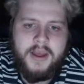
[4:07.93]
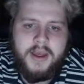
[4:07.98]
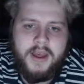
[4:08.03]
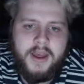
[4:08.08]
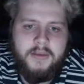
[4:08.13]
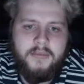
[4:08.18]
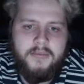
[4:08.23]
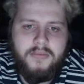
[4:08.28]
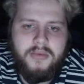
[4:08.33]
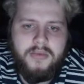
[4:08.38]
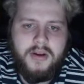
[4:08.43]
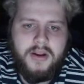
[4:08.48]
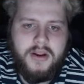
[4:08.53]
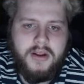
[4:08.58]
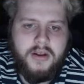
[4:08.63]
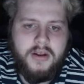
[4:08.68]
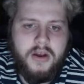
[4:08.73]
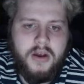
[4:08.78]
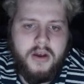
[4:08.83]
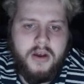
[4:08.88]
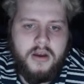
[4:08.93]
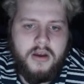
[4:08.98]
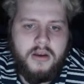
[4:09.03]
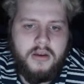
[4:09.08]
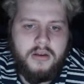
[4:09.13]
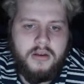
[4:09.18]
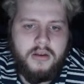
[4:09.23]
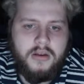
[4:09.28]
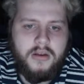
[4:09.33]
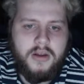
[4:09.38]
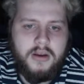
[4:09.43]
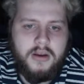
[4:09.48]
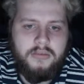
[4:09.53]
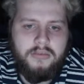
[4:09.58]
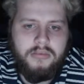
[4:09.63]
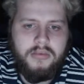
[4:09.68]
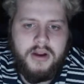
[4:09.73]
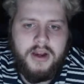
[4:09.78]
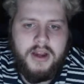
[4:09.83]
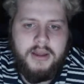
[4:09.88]
and
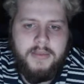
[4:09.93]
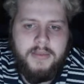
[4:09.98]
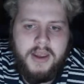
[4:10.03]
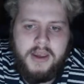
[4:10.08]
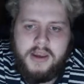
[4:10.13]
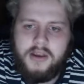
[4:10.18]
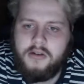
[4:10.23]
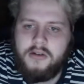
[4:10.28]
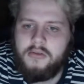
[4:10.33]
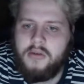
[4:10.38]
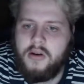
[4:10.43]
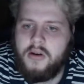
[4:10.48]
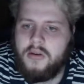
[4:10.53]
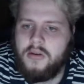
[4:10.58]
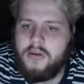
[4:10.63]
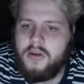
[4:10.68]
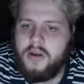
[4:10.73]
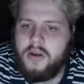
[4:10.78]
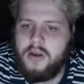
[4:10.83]
really make it your own.